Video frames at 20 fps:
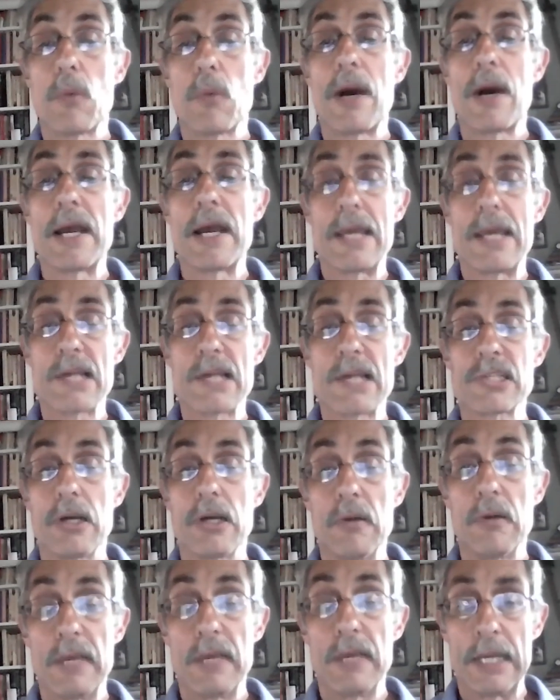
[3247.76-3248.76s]
Y S
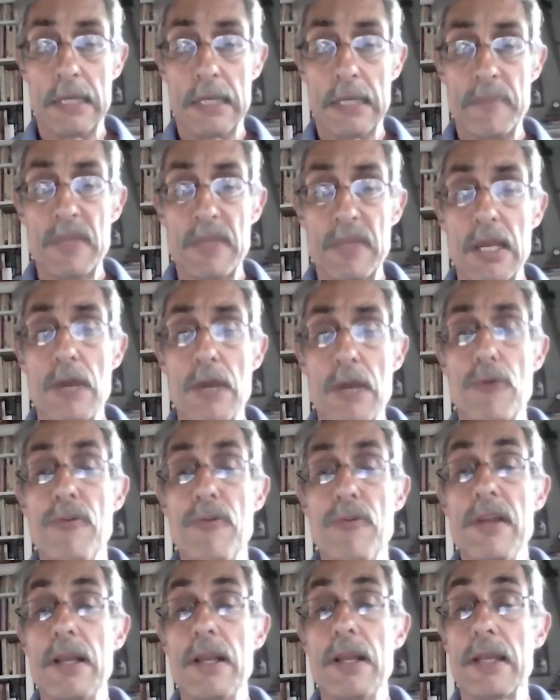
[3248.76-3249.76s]
O N,
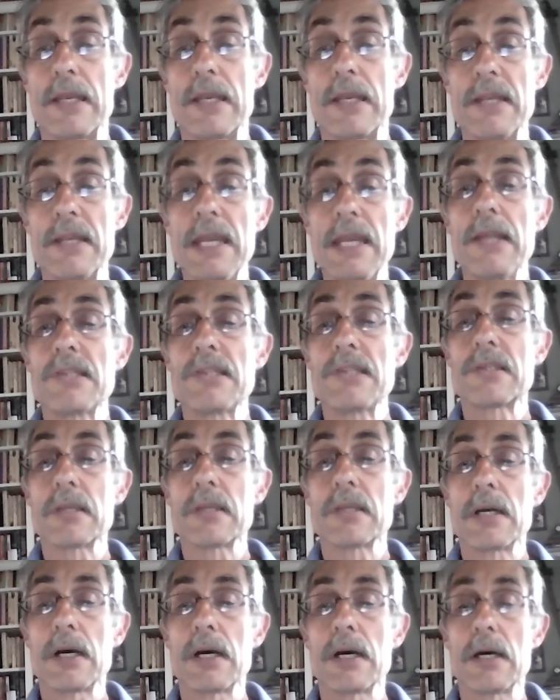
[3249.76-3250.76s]
really needs
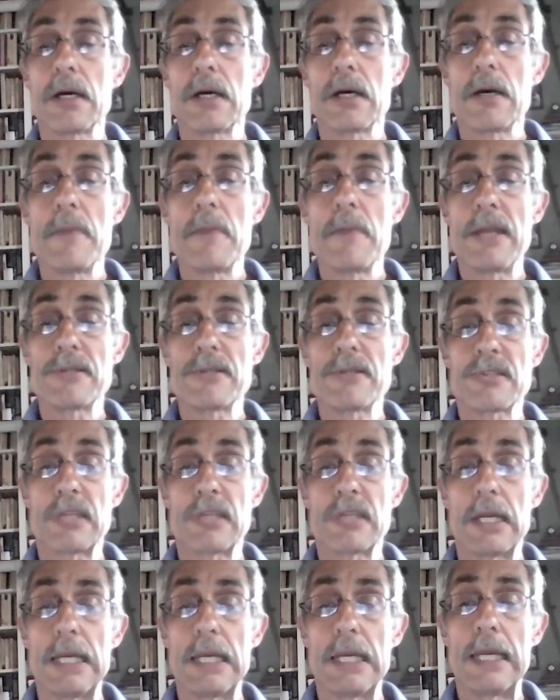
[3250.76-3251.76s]
uh, a major
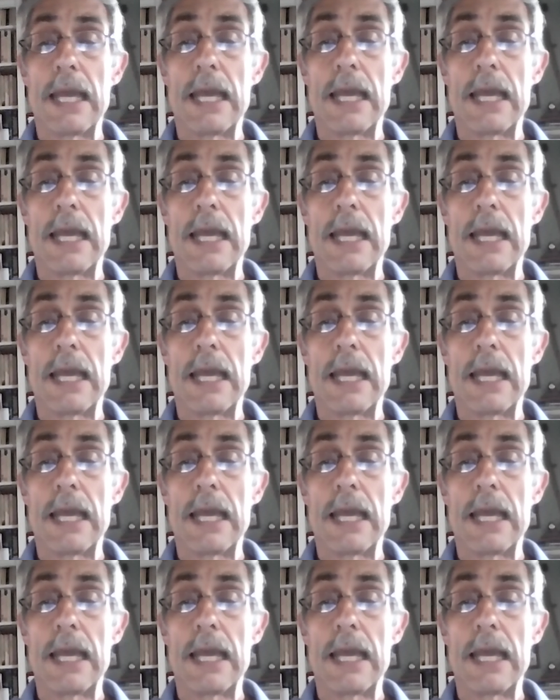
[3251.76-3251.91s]
study,